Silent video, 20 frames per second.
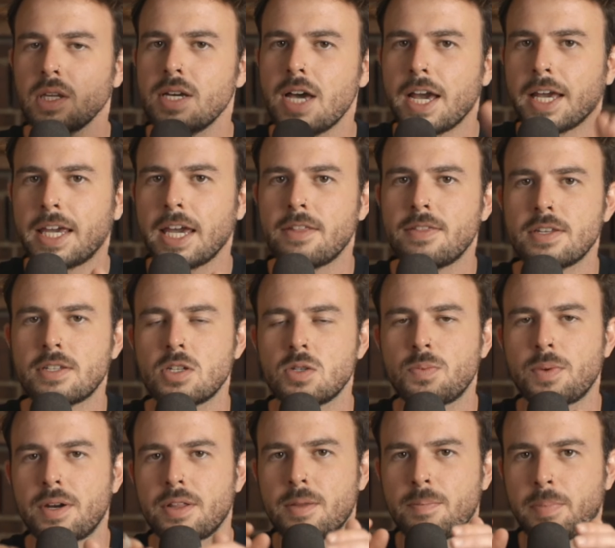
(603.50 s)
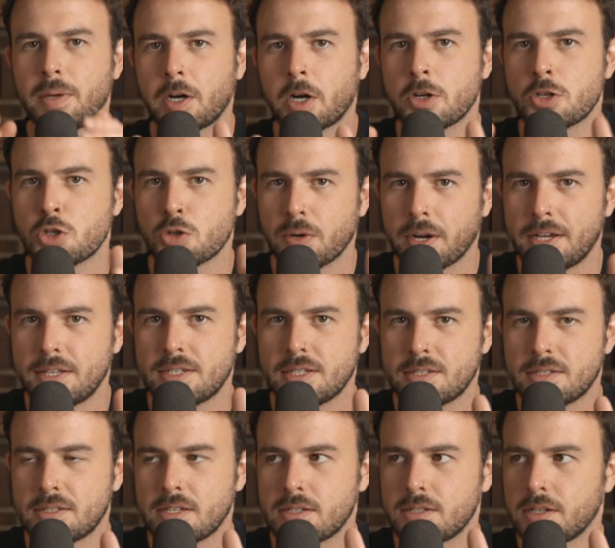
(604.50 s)
Again, this is one of the bigger
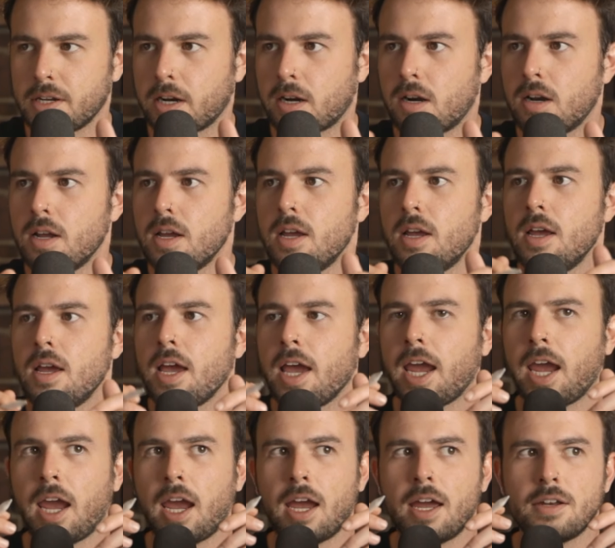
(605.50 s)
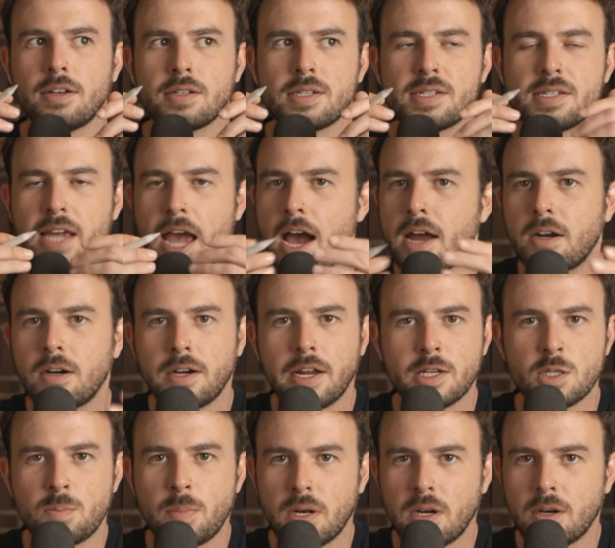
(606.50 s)
transits this year, and Saturn
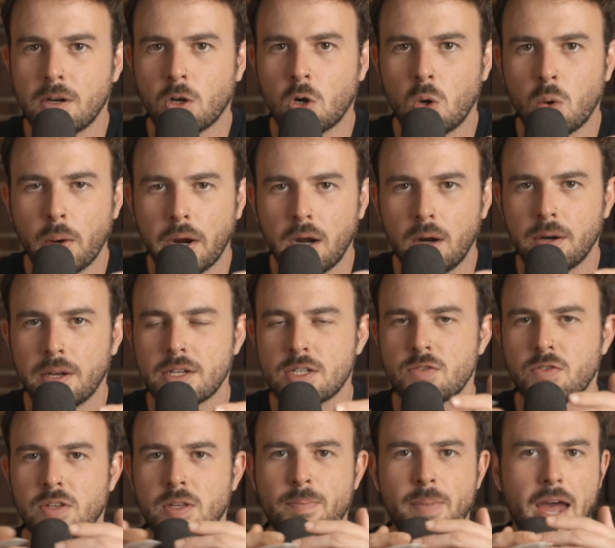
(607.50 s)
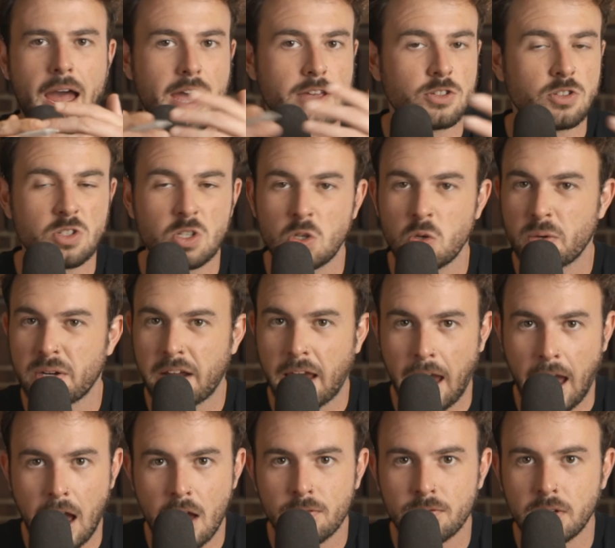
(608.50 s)
has been in Aquarius for the past two and a
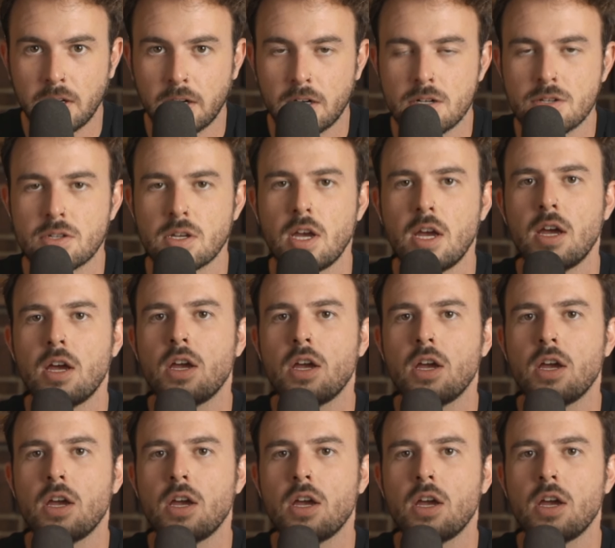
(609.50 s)
half years.